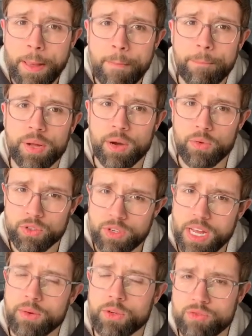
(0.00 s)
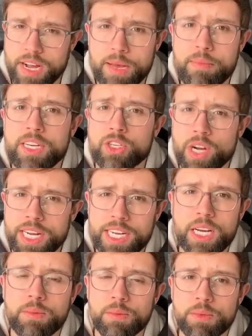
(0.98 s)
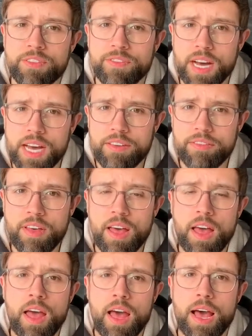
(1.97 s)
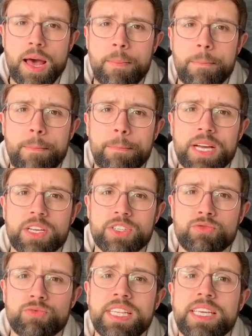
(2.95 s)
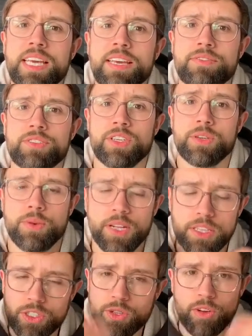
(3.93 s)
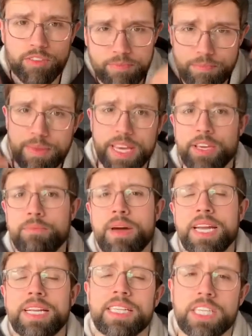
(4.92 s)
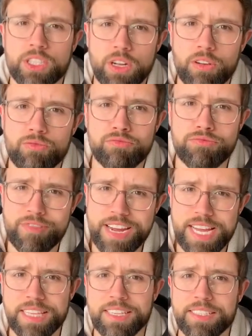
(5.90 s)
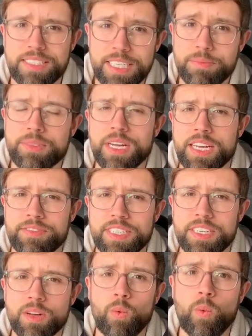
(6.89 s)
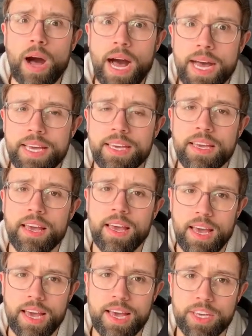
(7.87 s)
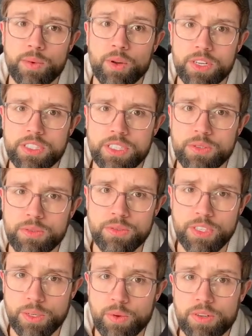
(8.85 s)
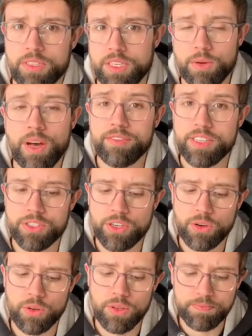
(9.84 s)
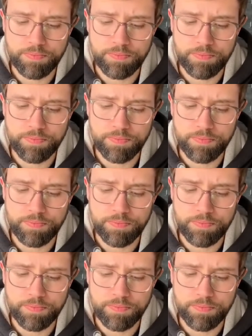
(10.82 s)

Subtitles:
but I would recommend trying to come up with 5. Because it really it'll sort of make you mentally start really deep diving into why you have this goal.